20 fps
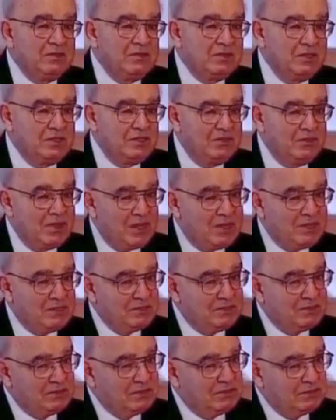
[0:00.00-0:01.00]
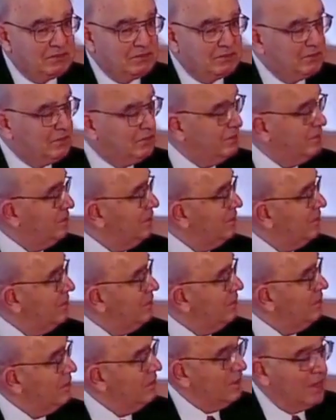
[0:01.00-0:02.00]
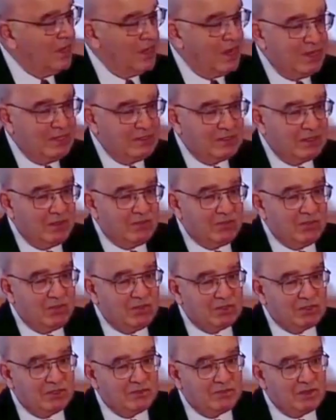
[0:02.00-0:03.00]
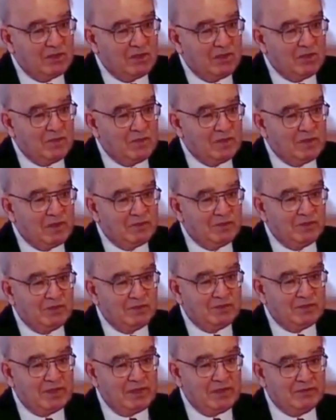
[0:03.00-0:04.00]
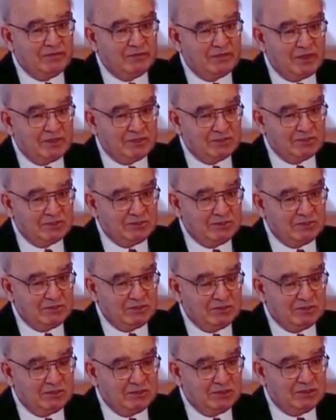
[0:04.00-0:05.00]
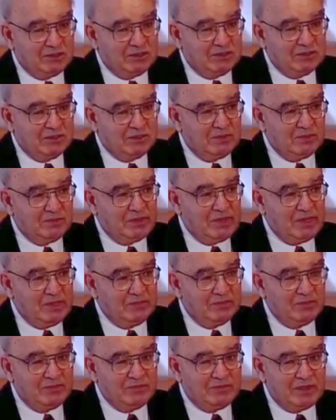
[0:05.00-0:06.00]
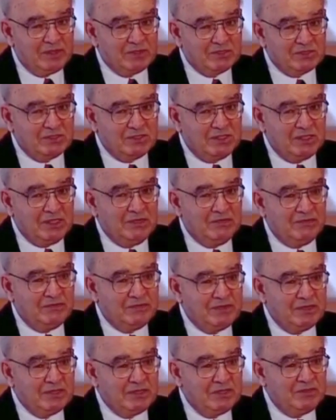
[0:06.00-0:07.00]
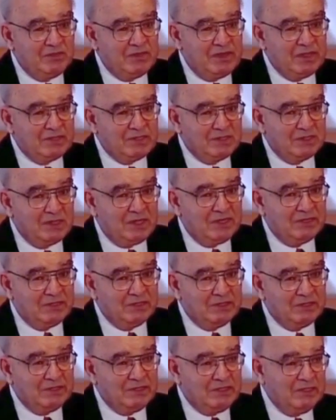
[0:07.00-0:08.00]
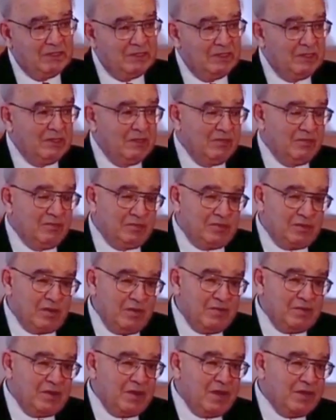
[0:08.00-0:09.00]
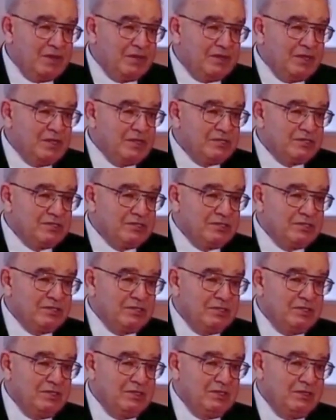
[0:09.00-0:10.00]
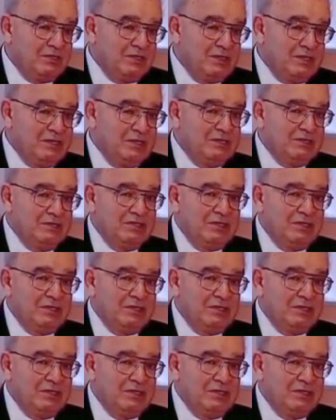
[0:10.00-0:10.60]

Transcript: you can imagine. And water will open up your brain function. Your brain will function infinitely better under proper hydration than in